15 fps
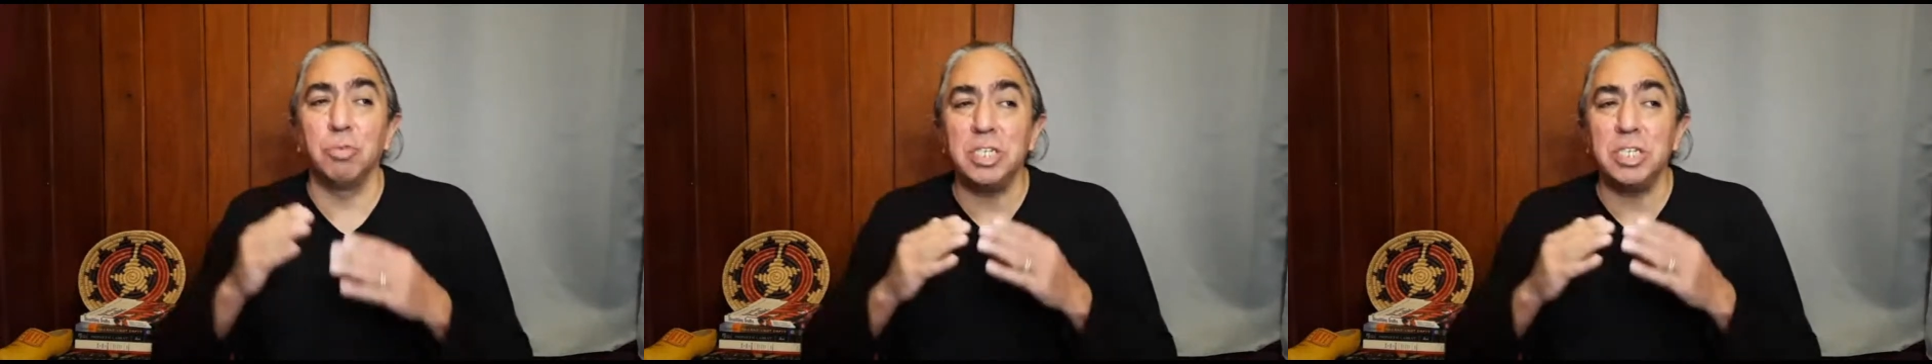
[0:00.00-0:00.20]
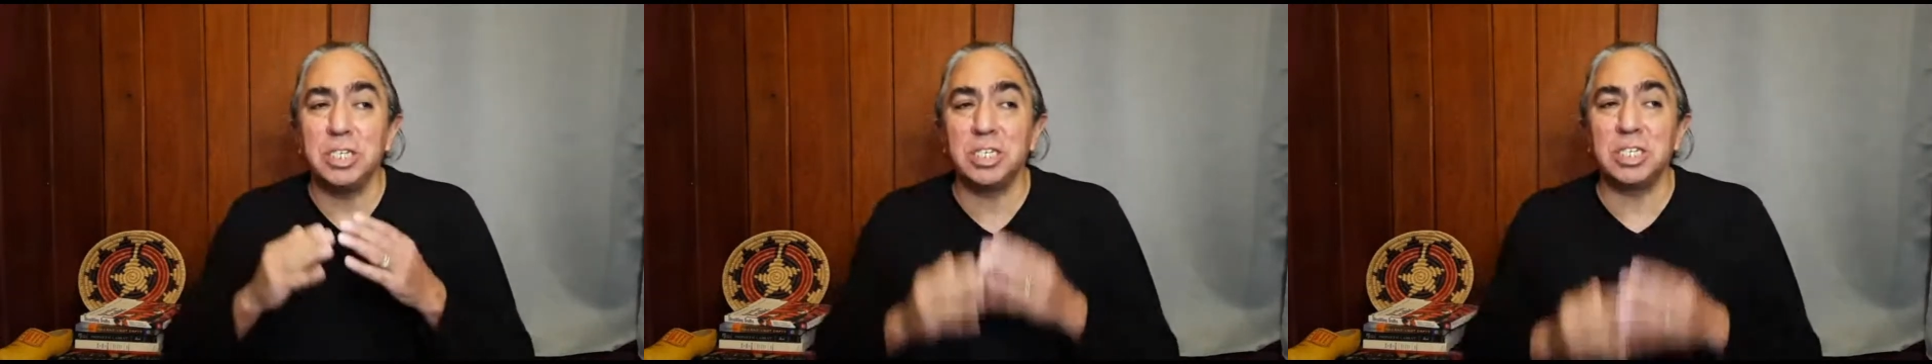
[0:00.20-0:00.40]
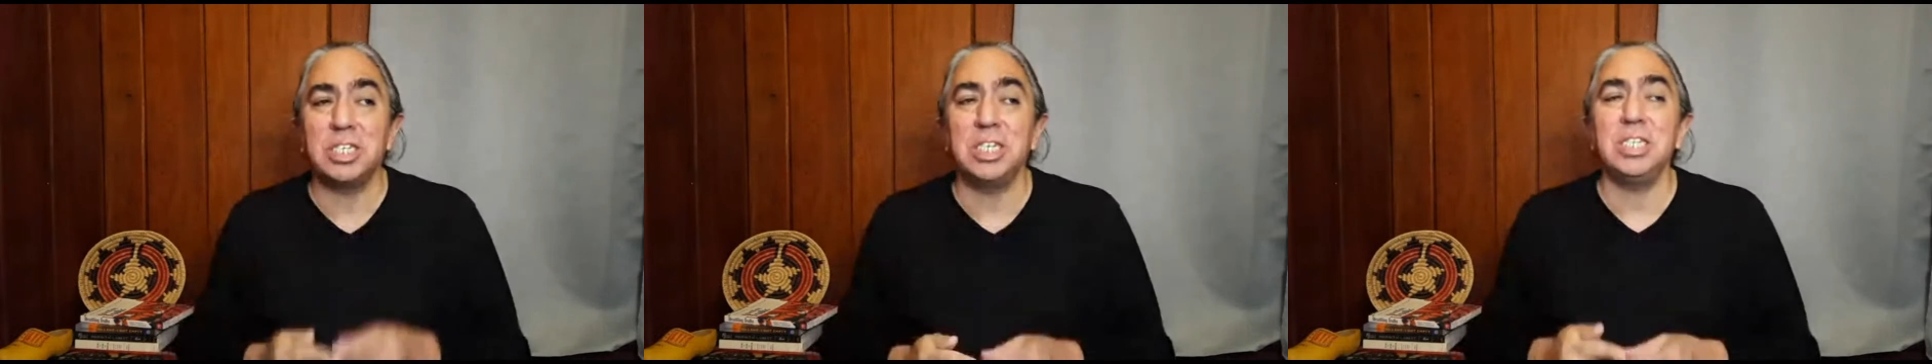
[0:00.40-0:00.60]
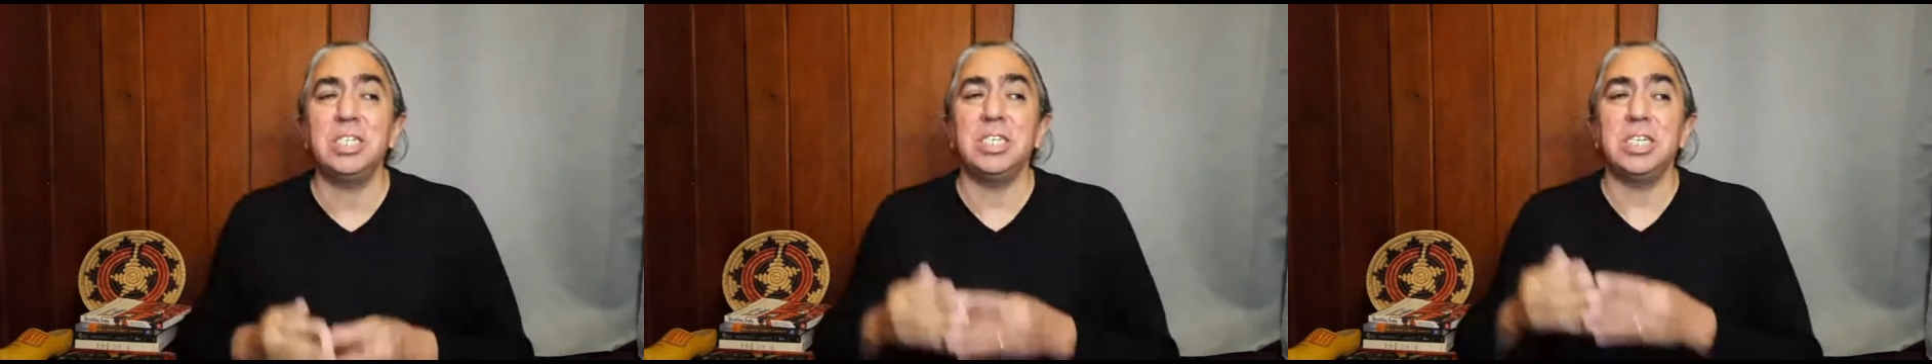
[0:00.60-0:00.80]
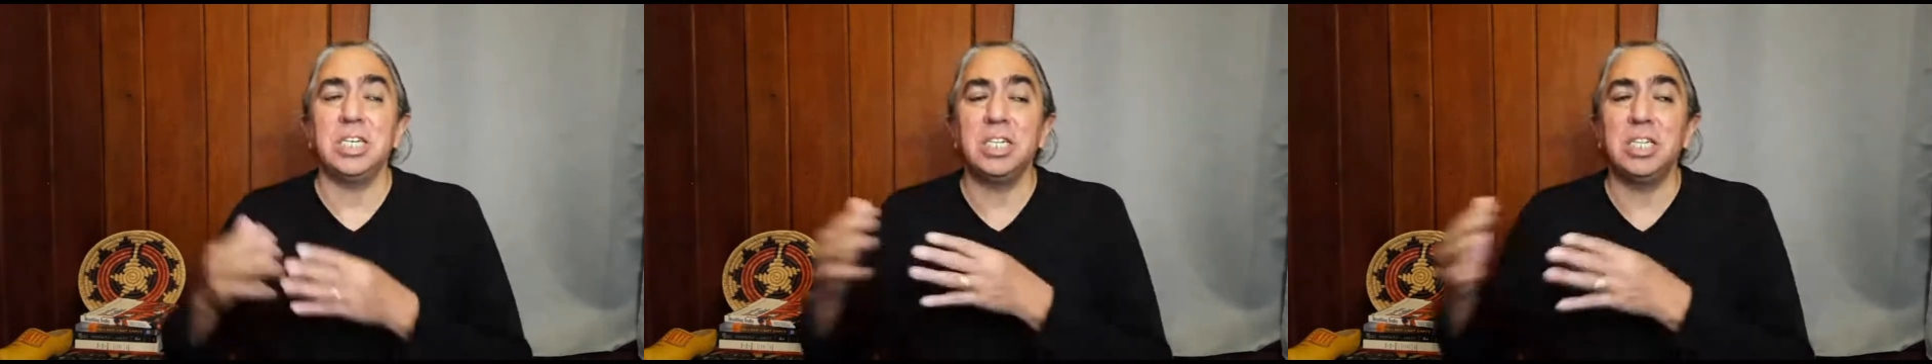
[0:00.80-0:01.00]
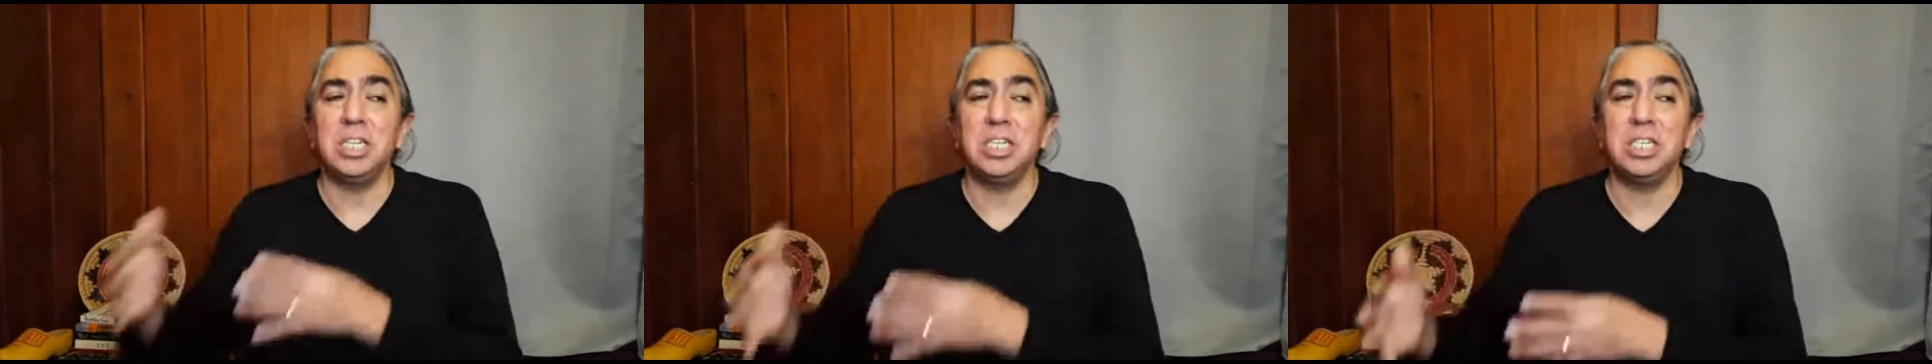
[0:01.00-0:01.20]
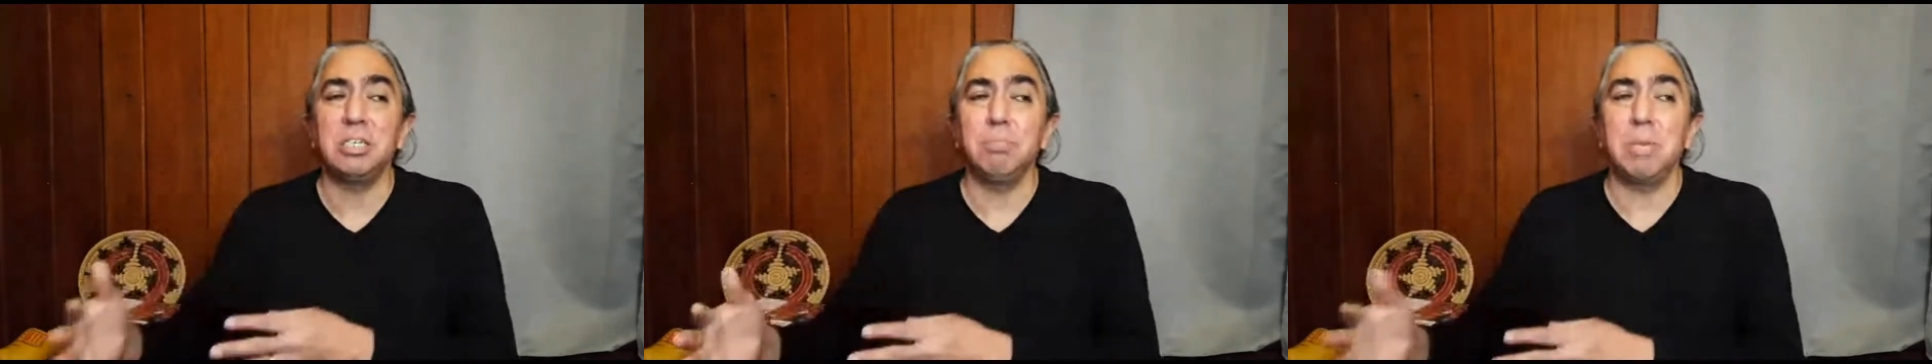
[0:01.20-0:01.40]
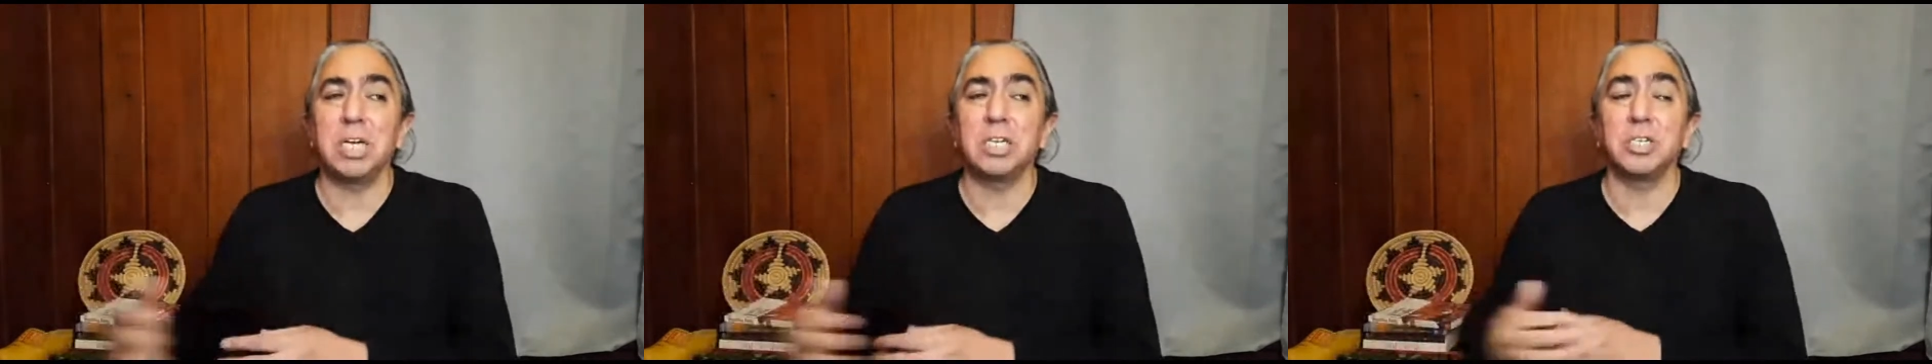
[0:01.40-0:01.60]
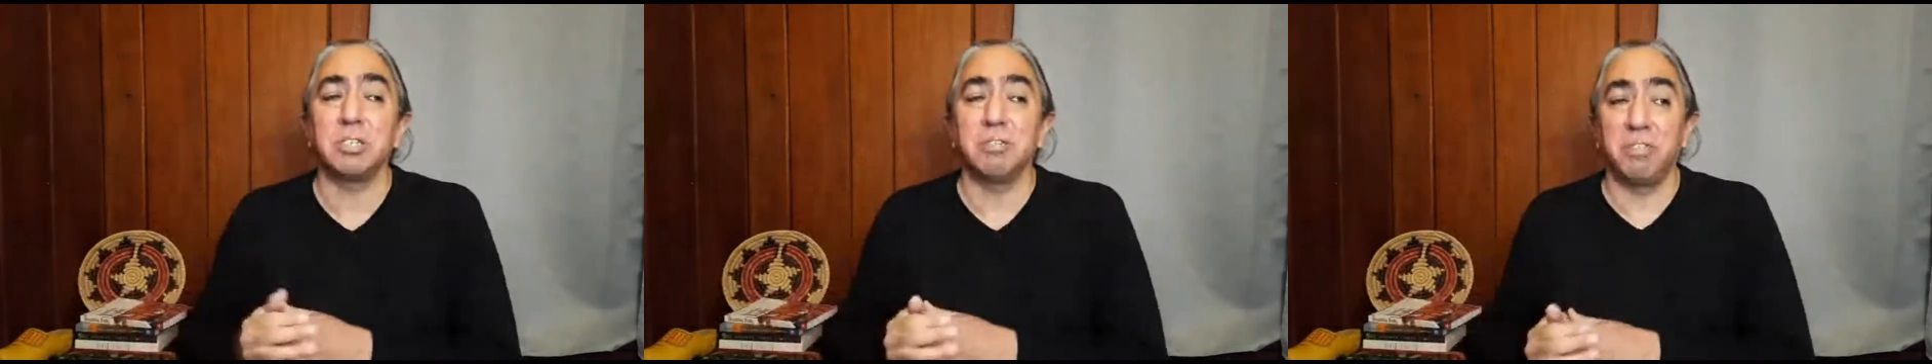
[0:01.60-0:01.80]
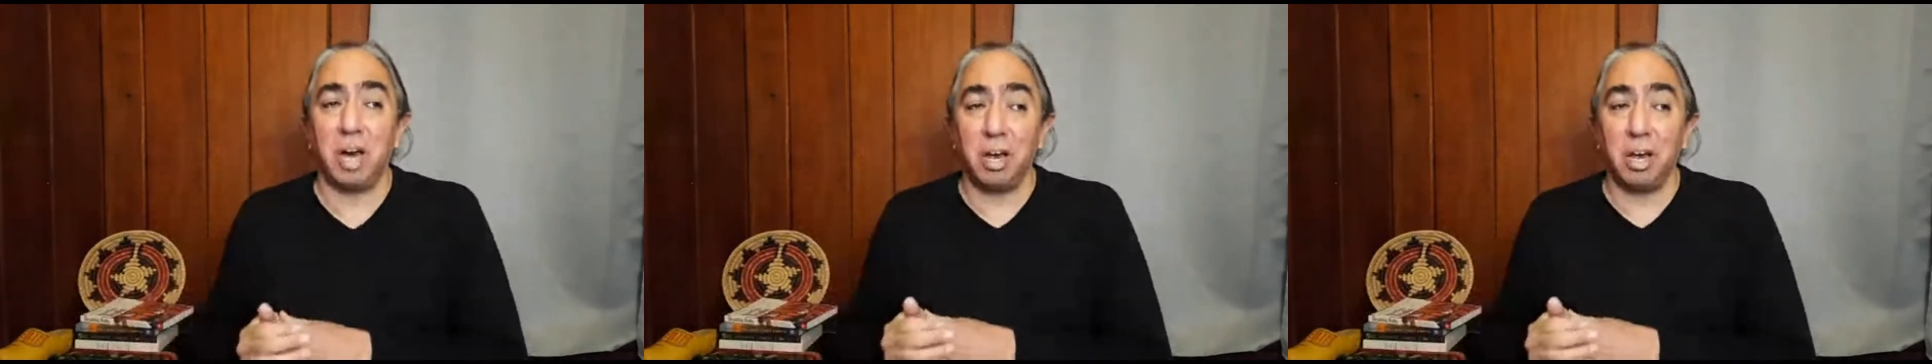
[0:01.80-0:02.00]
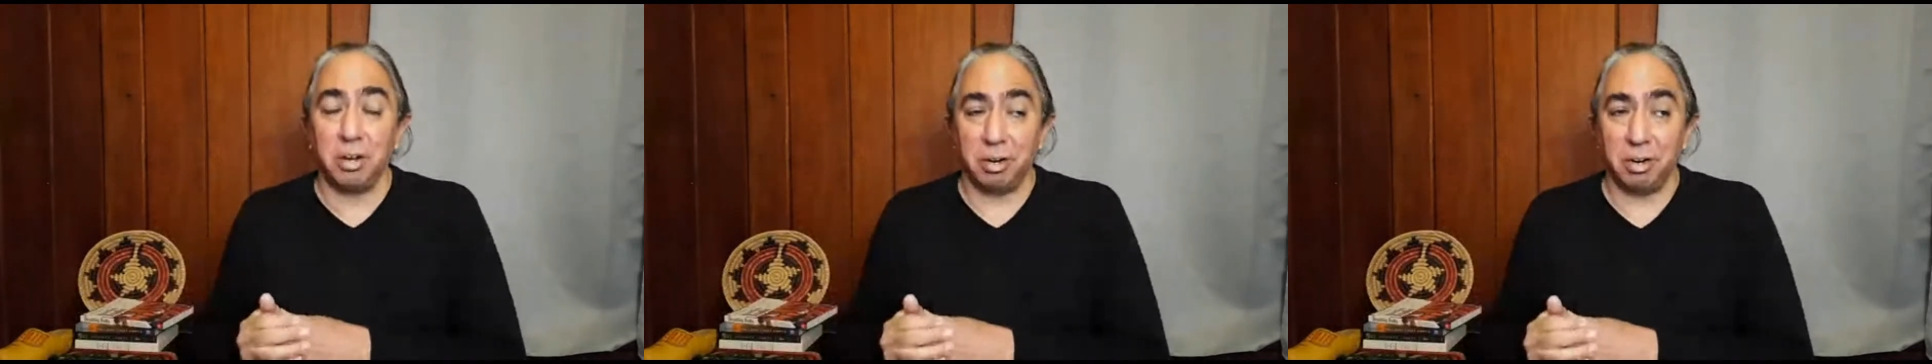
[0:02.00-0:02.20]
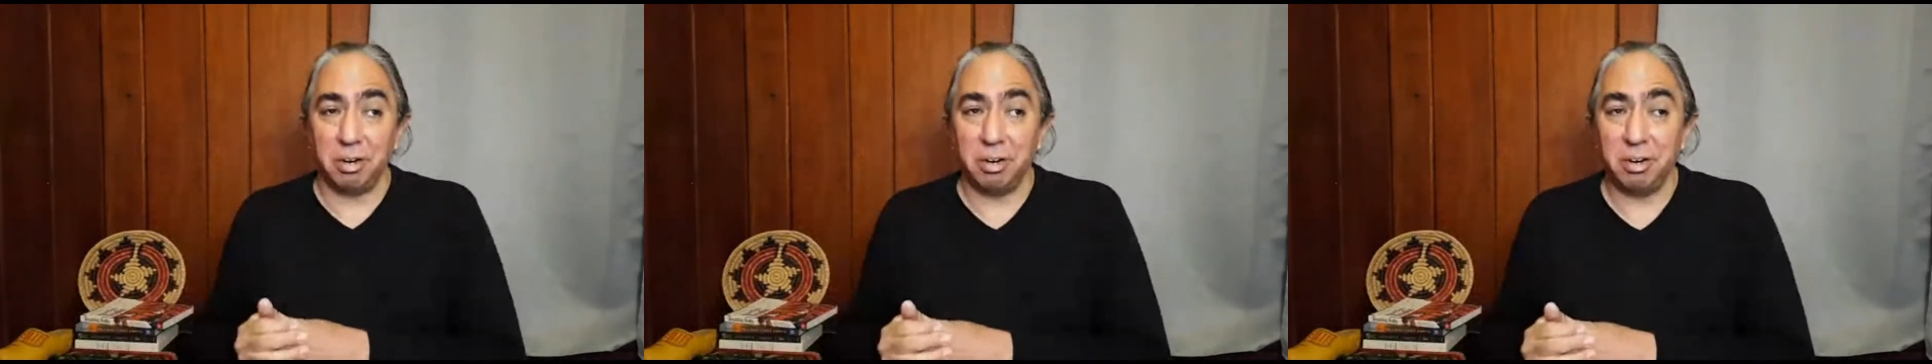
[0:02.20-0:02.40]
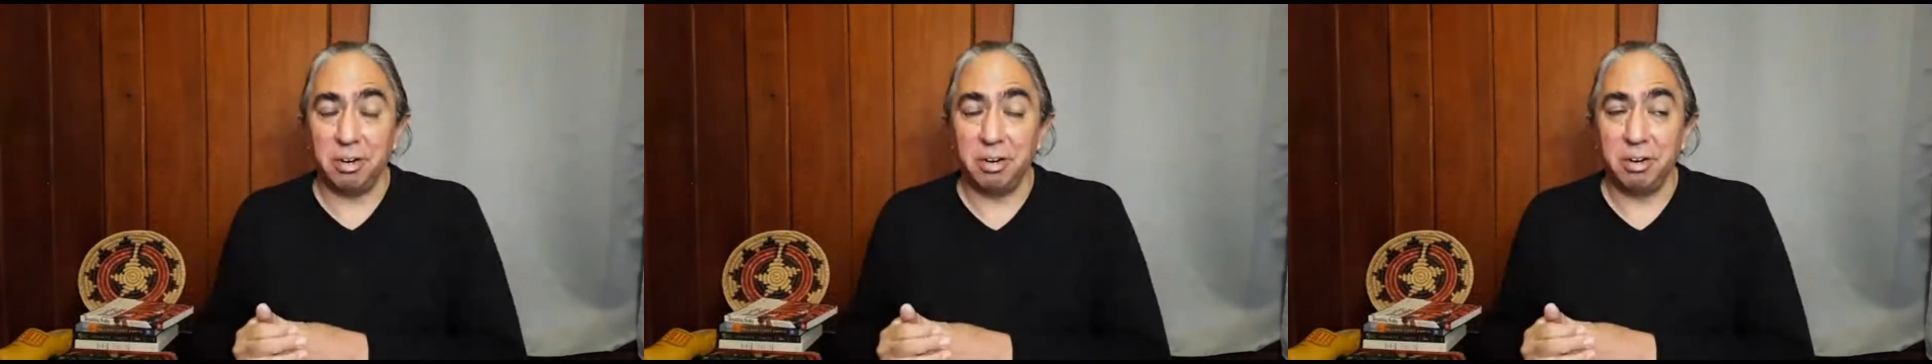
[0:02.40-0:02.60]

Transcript: rescinding these medals of honor